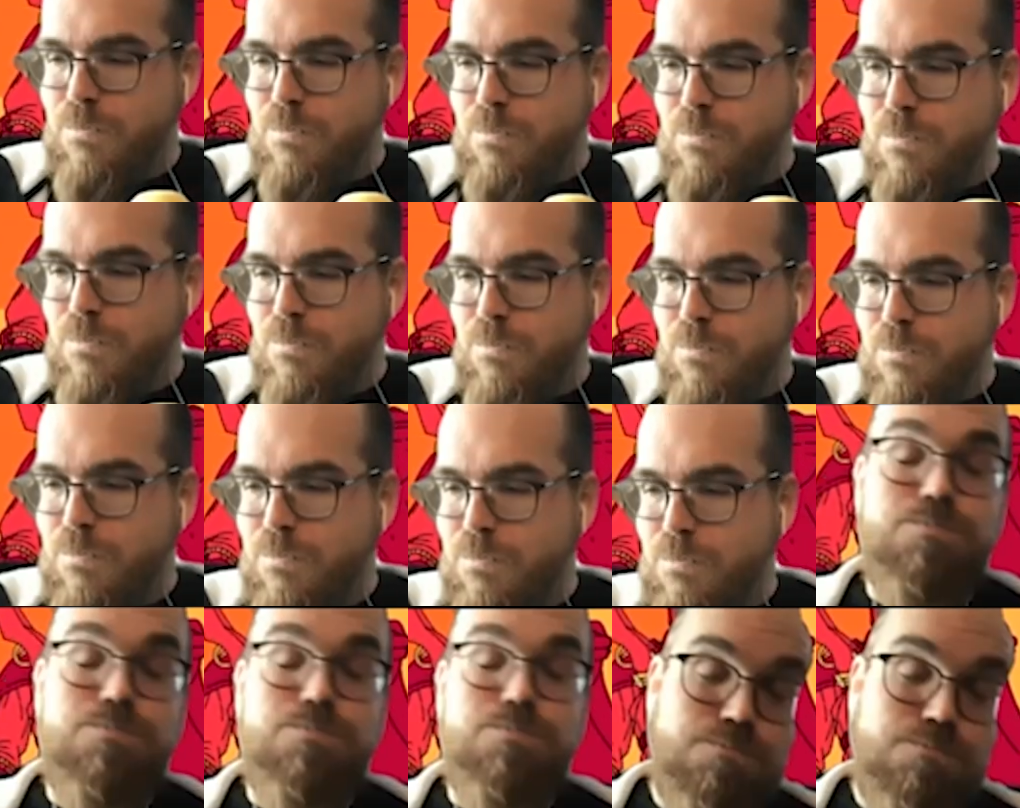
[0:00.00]

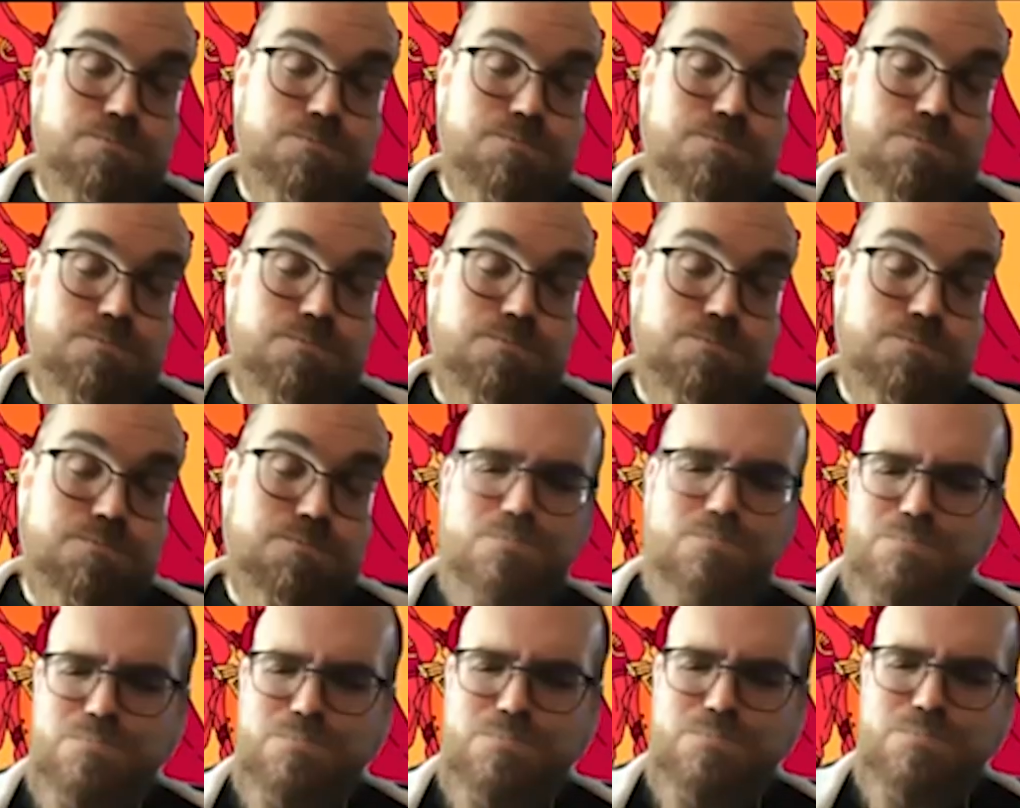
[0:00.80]

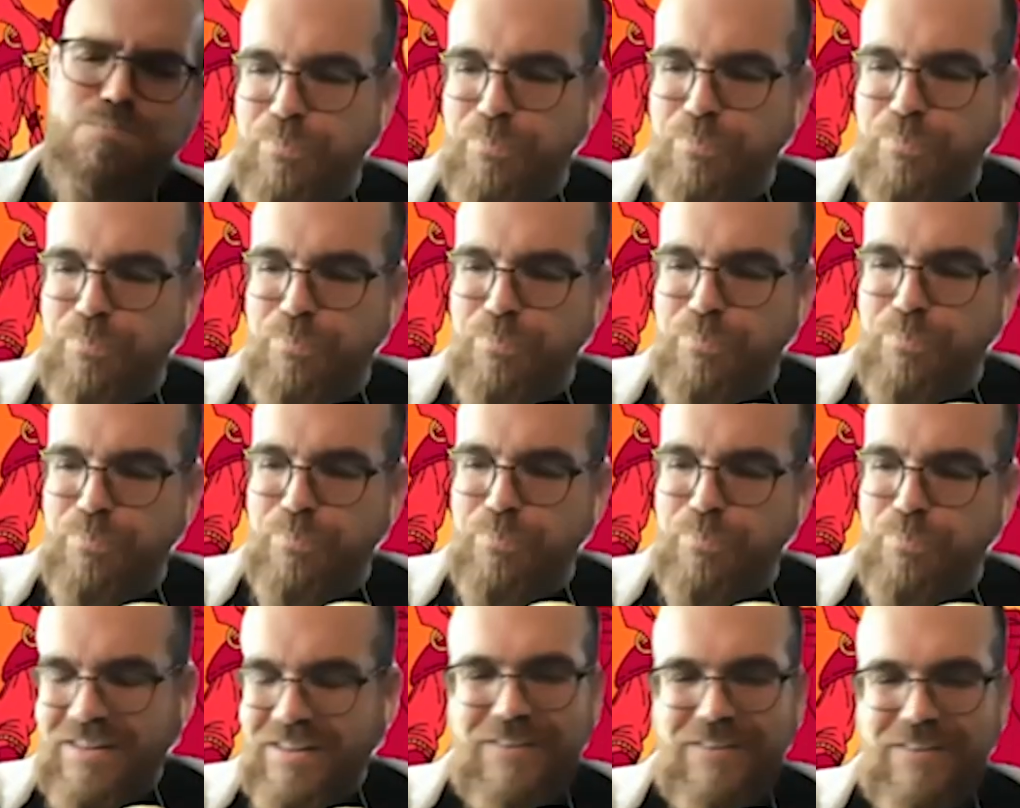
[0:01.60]

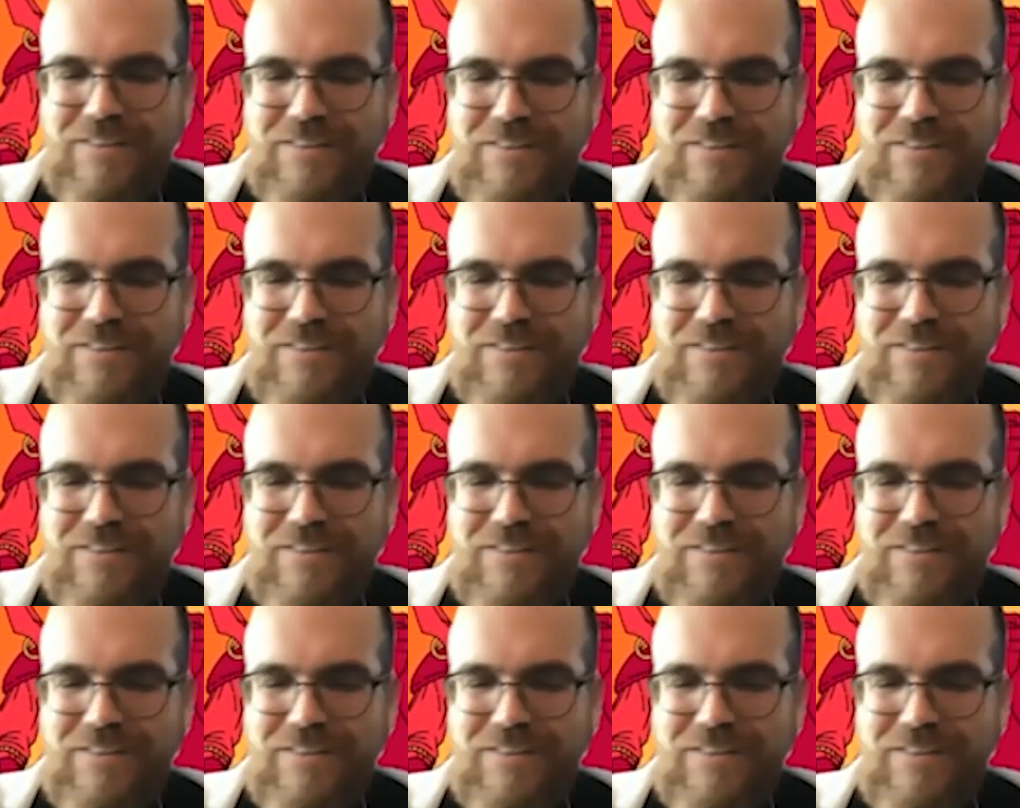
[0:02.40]
[no speech]